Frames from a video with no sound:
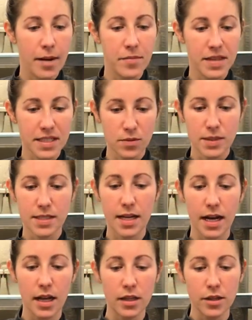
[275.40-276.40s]
This one's
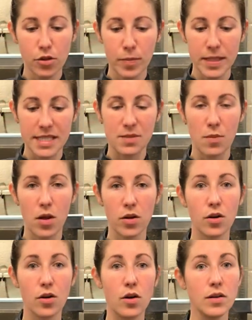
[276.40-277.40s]
got a little bit smaller
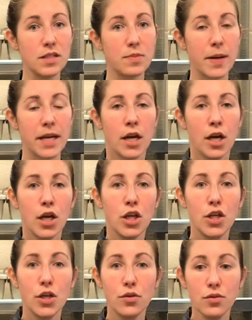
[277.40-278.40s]
holes, but
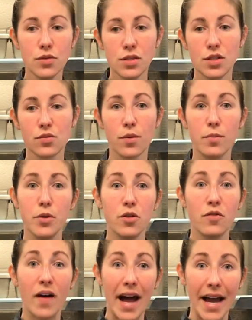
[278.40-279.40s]
used to
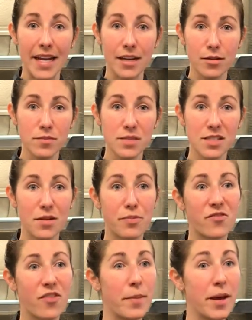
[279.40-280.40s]
remove items
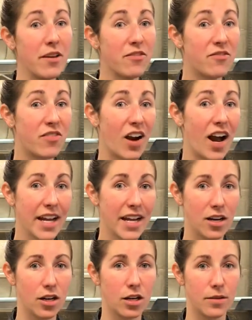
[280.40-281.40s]
from a
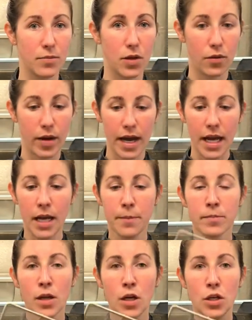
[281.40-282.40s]
fryer. Okay,
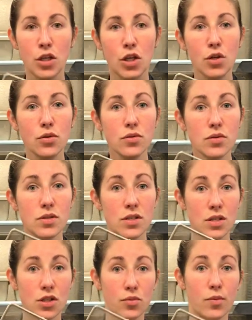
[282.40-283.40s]
used
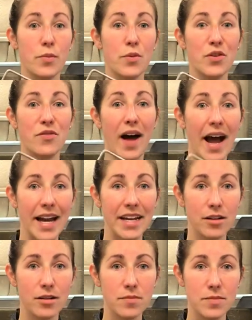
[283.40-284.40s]
to remove
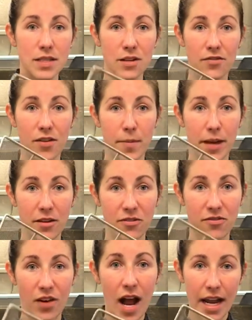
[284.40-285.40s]
items from a
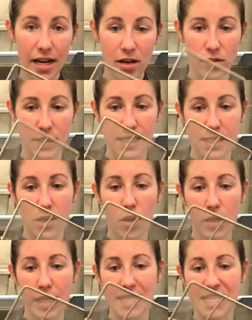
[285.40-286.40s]
fryer. This is
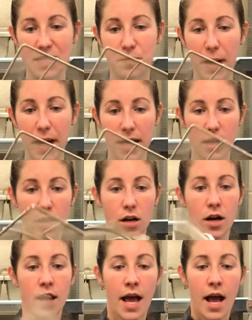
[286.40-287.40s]
called a spider,
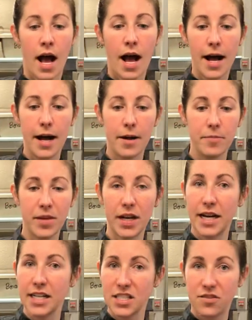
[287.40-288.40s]
and
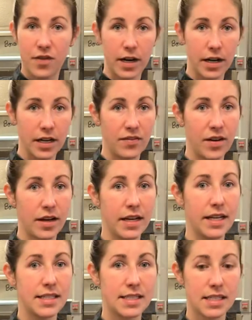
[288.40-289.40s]
I just very, very
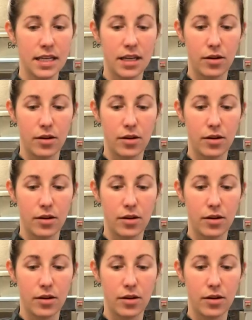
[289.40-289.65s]
easily